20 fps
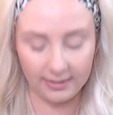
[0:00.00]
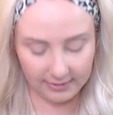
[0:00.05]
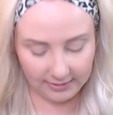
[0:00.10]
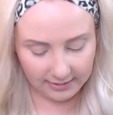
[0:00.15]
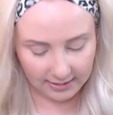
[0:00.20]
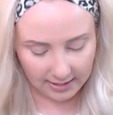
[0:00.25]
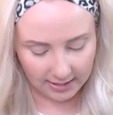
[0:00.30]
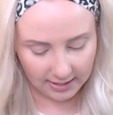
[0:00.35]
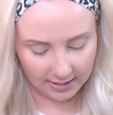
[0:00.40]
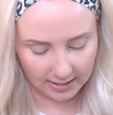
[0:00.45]

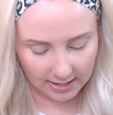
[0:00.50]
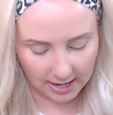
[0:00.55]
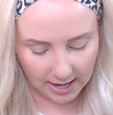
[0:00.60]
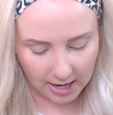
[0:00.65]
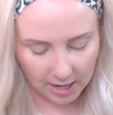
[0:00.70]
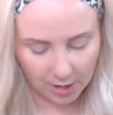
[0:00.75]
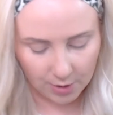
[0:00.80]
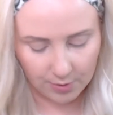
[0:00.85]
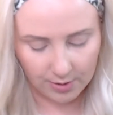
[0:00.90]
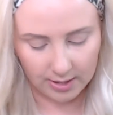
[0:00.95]
see
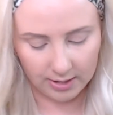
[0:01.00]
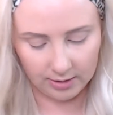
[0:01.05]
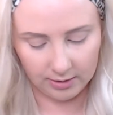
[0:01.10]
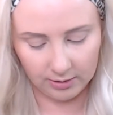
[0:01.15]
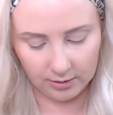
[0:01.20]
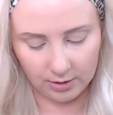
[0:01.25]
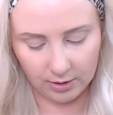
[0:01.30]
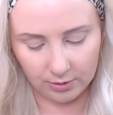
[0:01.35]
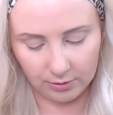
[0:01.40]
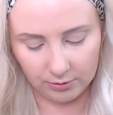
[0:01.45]
how it
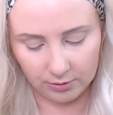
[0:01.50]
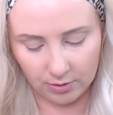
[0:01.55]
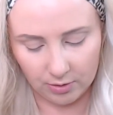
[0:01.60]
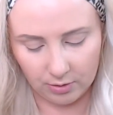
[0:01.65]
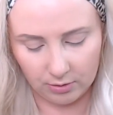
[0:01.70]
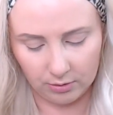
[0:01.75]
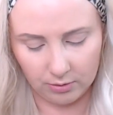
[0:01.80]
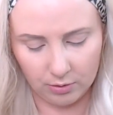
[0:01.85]
goes on.